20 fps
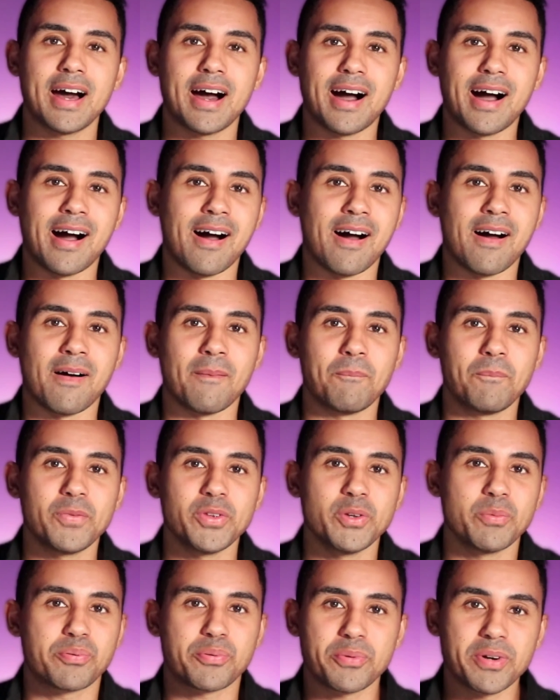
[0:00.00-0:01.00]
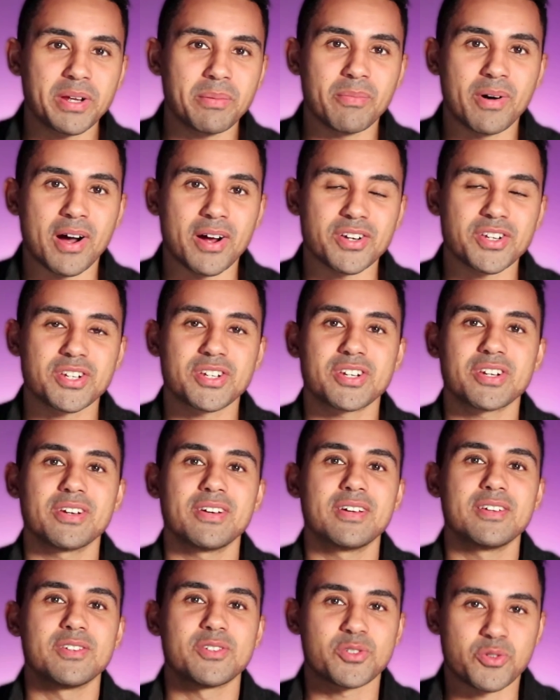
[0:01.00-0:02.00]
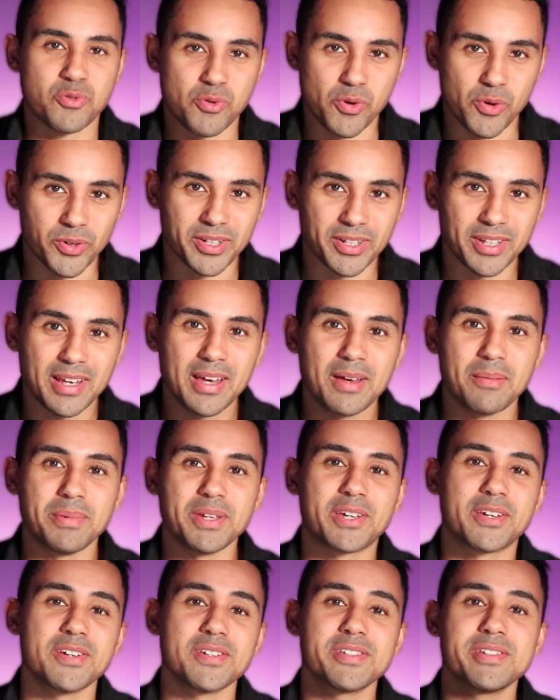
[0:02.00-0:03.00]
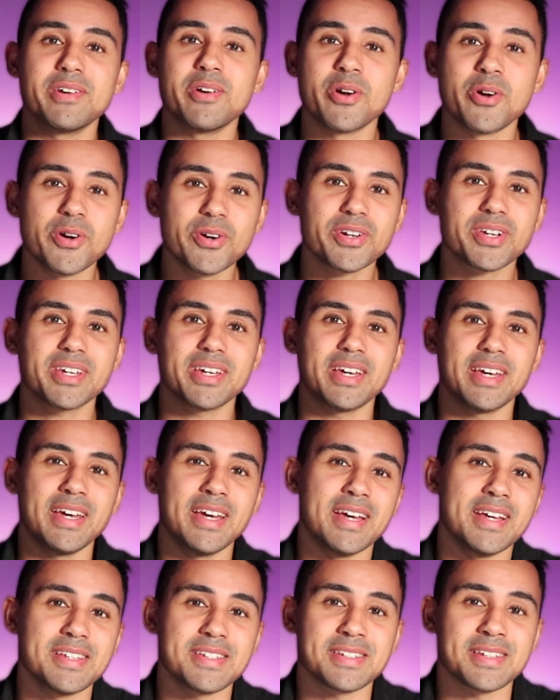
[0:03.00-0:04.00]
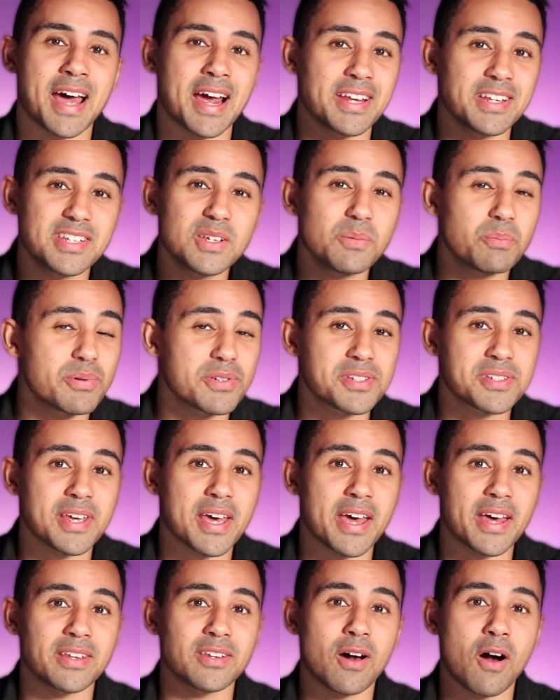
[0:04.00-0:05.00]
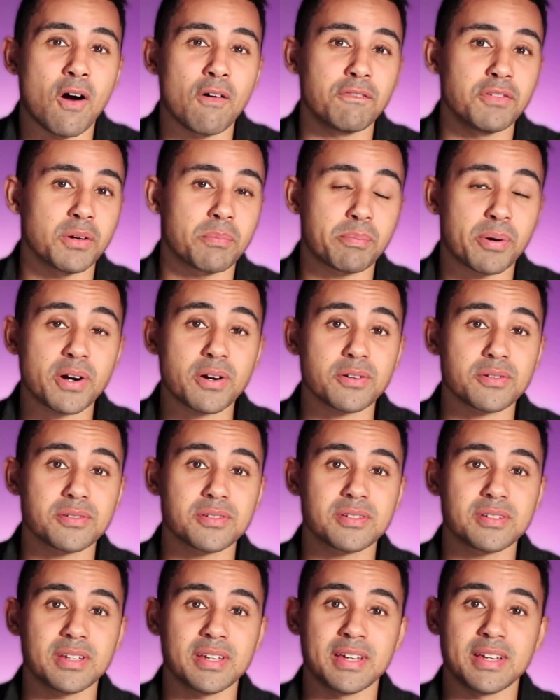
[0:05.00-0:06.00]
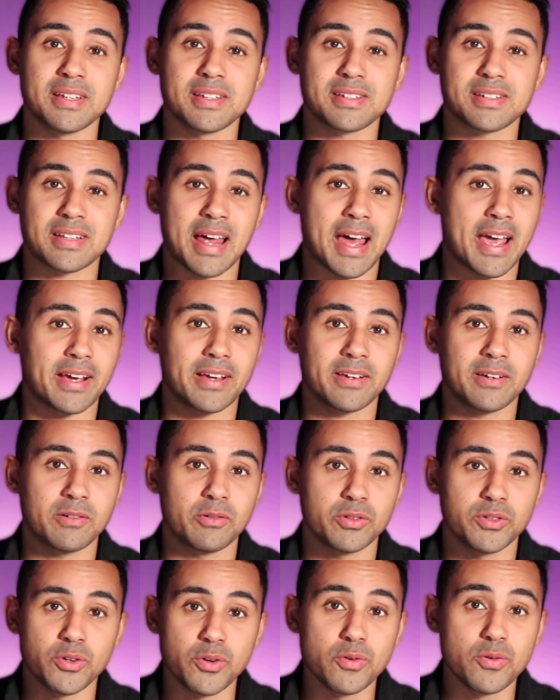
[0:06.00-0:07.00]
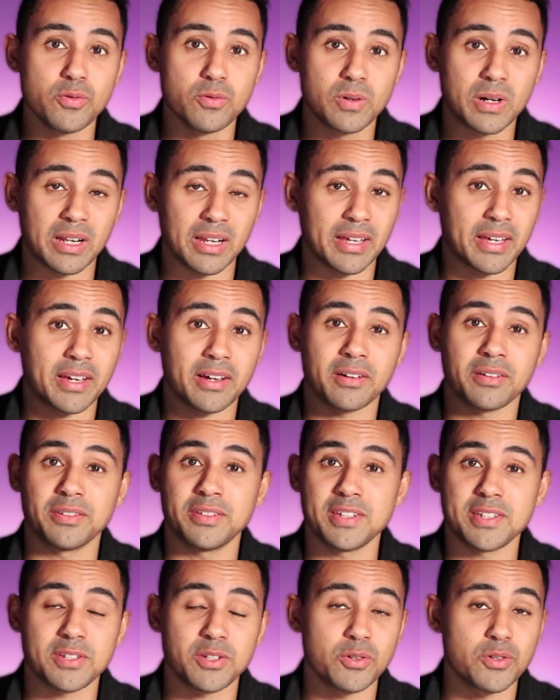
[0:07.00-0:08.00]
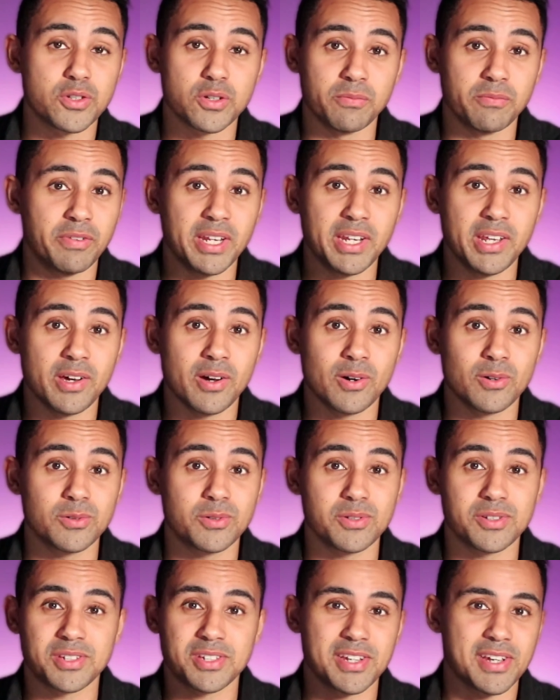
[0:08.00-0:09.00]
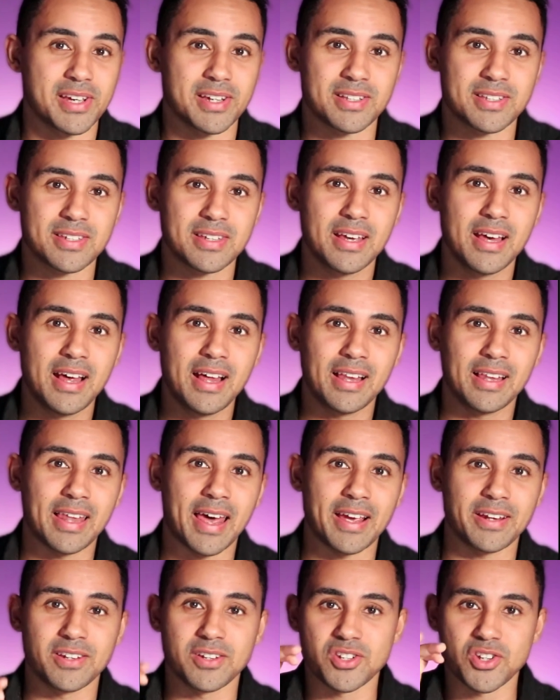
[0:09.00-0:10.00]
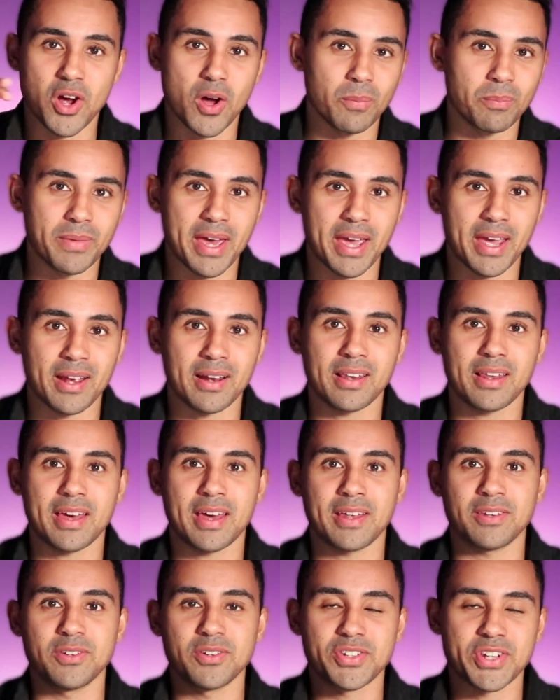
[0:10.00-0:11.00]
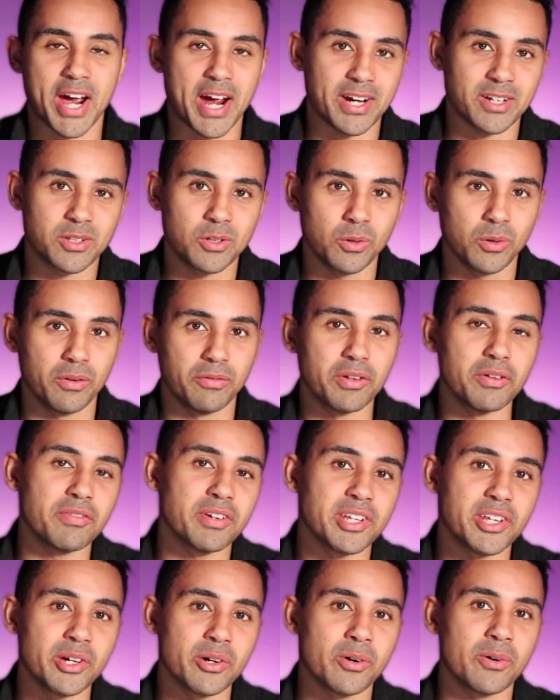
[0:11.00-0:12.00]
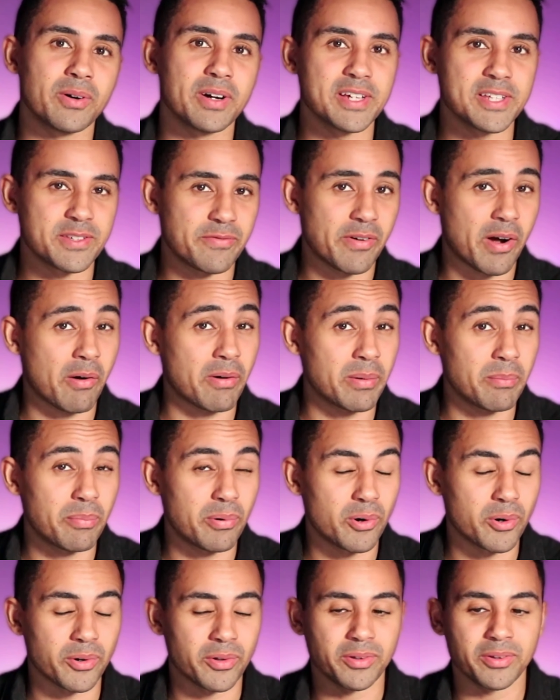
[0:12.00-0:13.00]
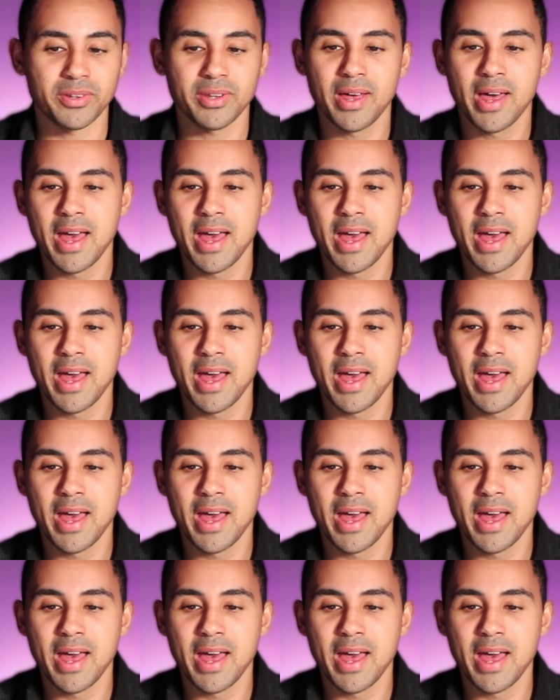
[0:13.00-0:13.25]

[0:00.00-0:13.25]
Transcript: you're pretty much screwed because the hook is 90% of your post is like you clicking on this YouTube video to see it. Like the thumbnail and the title of the video is very important.